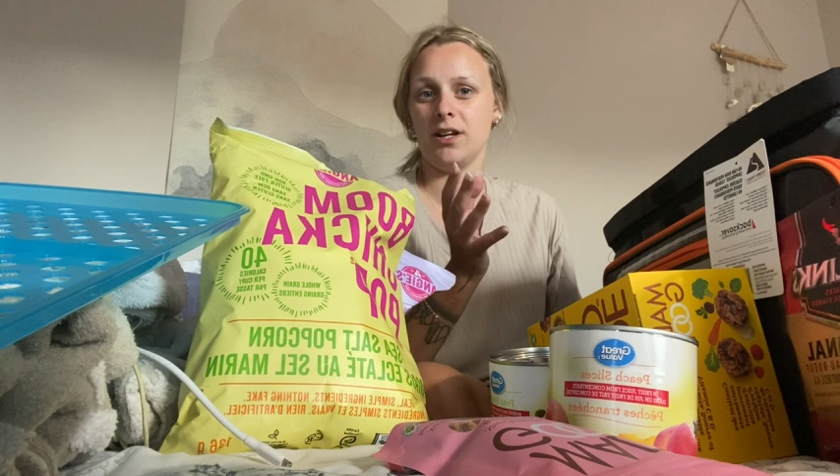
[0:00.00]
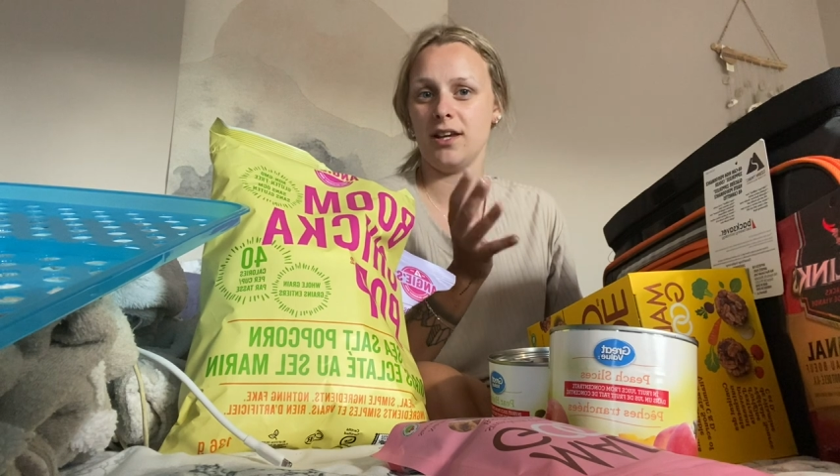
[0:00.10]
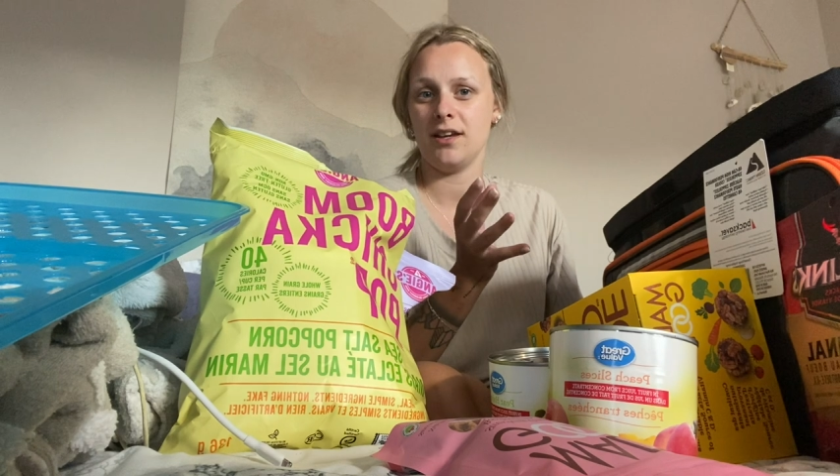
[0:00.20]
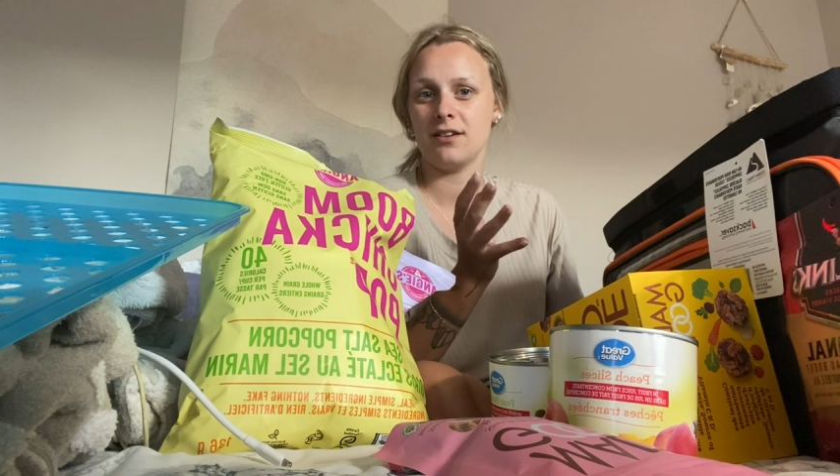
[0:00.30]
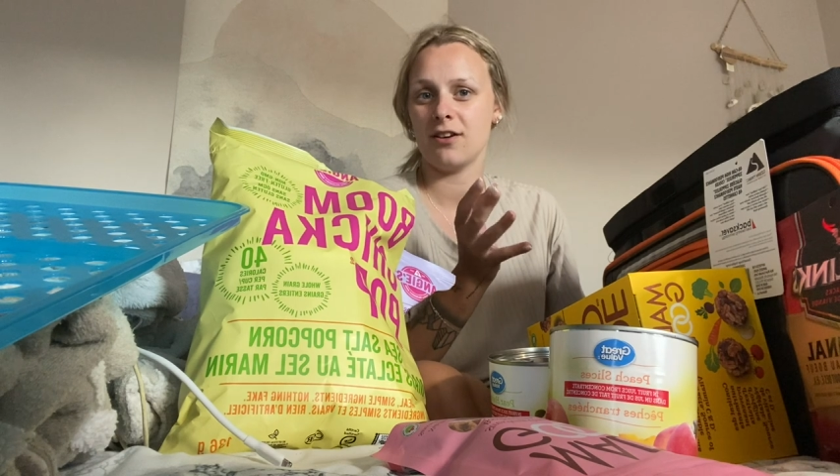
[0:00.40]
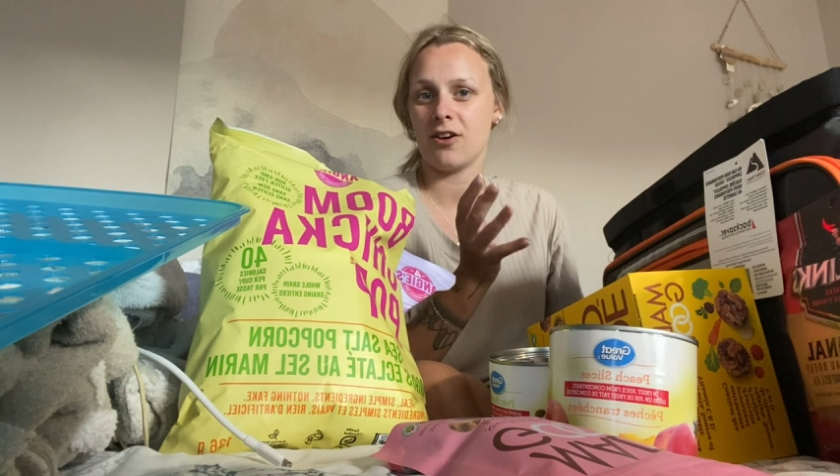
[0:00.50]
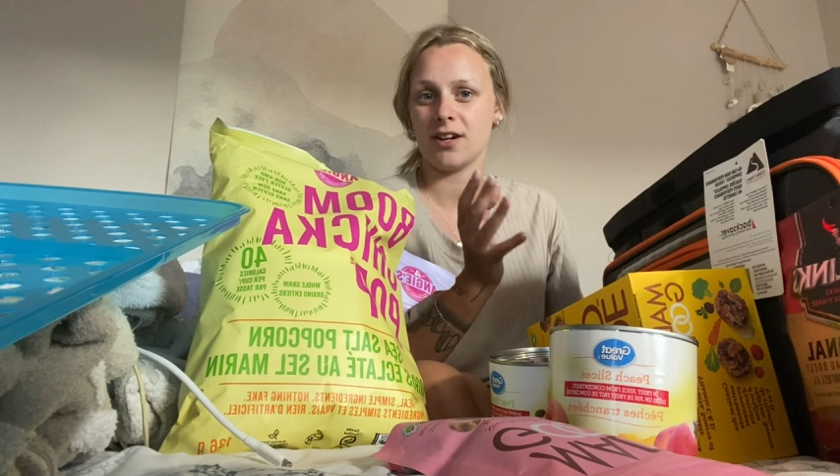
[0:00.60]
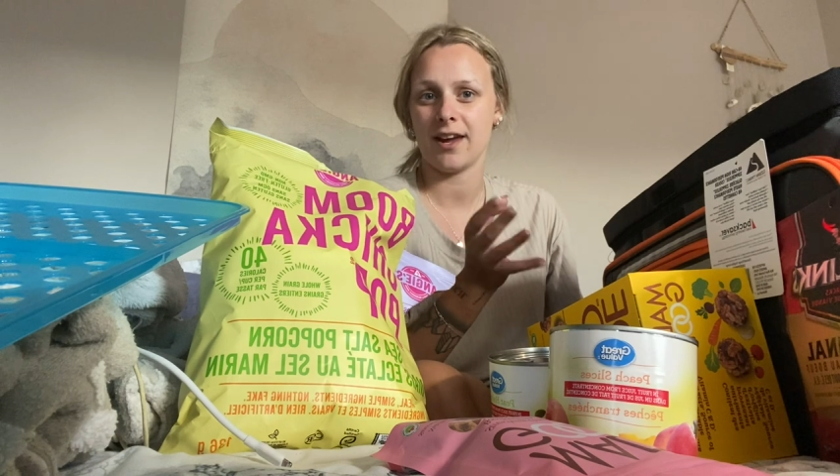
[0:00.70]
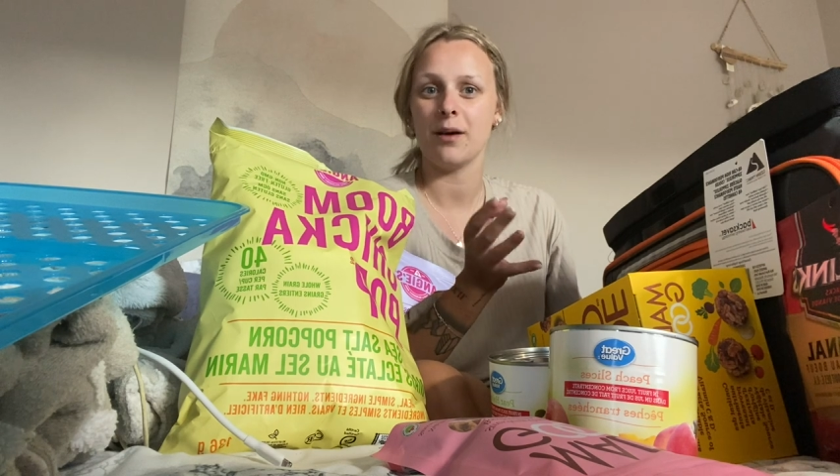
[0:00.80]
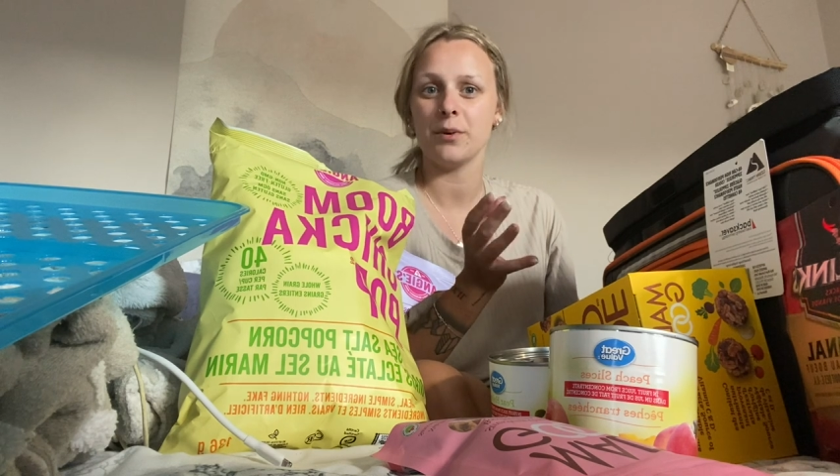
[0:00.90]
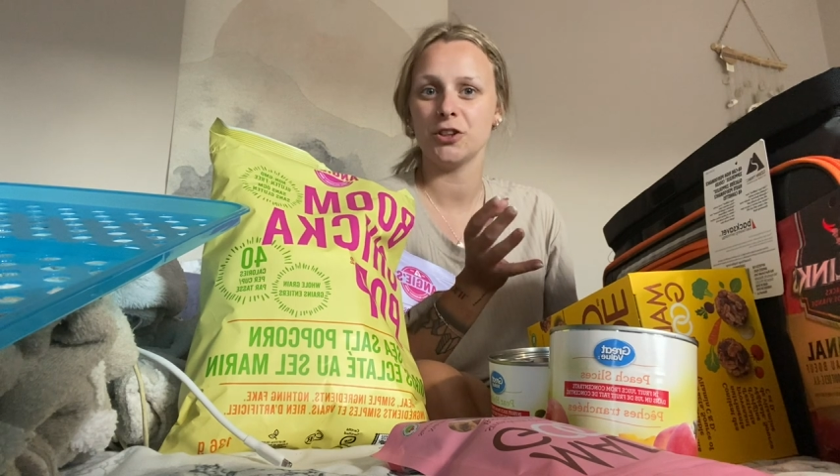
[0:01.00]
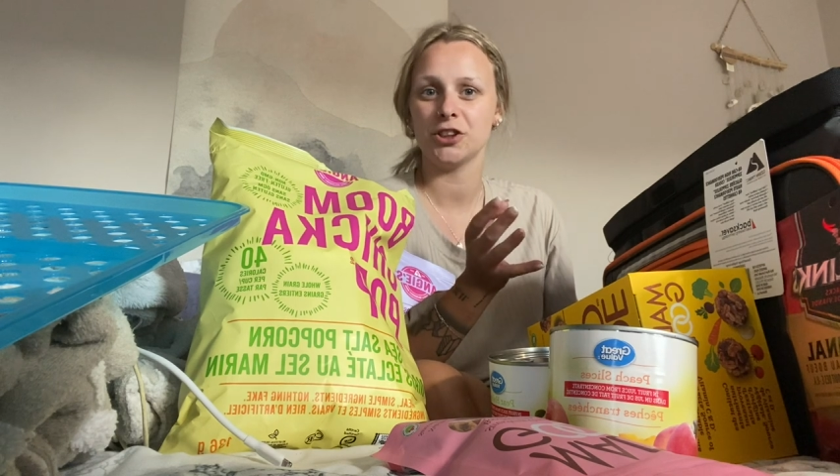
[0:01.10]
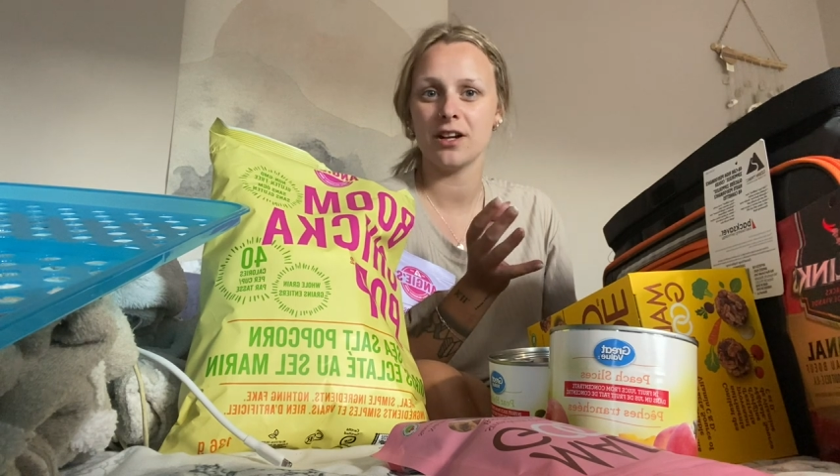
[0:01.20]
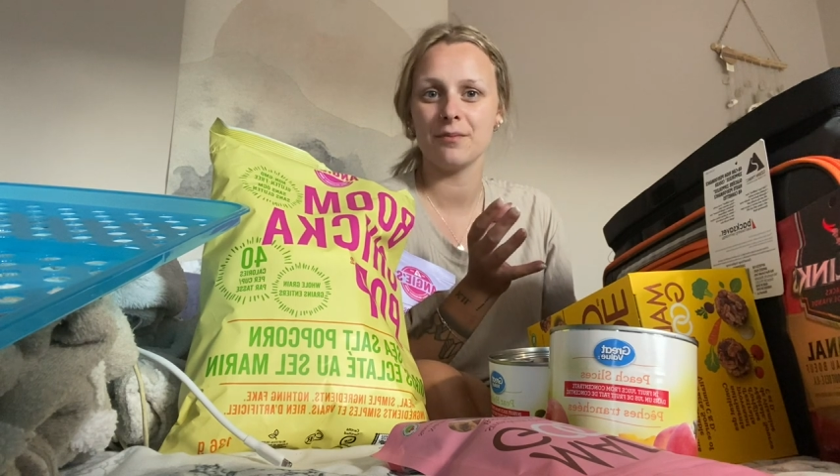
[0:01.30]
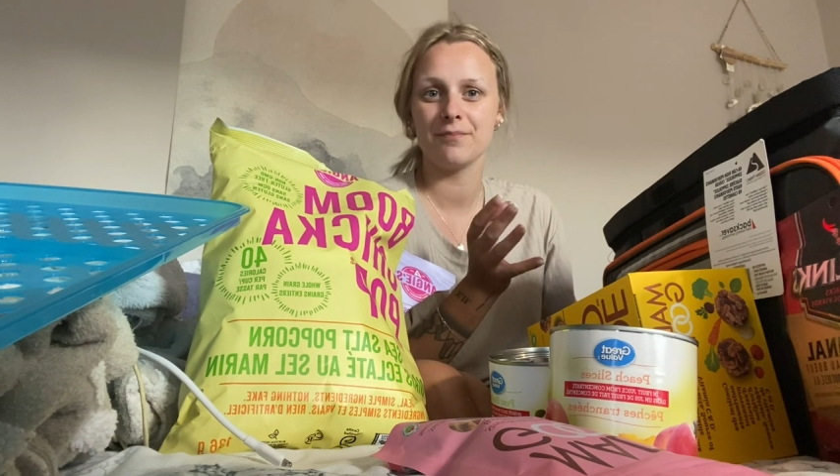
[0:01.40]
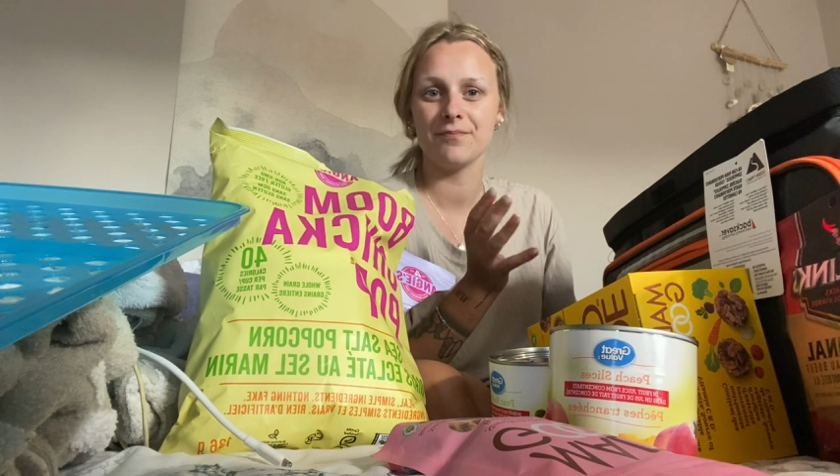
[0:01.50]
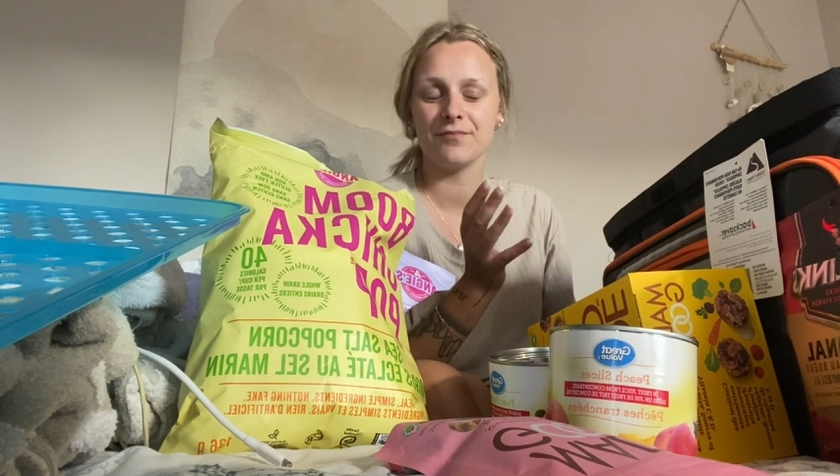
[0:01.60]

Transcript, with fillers: eat on a camping trip